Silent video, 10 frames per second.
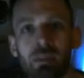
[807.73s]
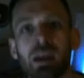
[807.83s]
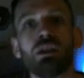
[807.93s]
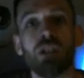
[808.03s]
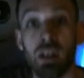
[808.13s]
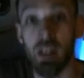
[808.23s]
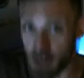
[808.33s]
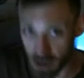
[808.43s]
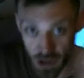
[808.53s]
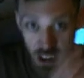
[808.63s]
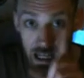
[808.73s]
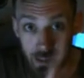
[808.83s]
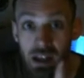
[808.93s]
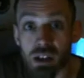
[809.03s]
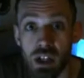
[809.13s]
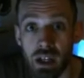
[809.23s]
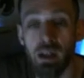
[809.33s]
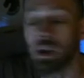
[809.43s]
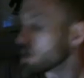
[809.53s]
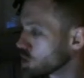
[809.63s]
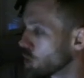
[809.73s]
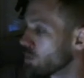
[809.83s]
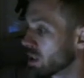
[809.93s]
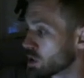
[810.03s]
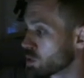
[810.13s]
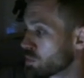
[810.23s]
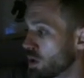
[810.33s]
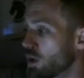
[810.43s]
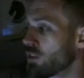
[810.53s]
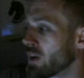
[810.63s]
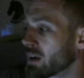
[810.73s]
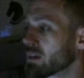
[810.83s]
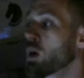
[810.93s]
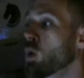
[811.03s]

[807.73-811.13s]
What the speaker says: engine told me this was perfect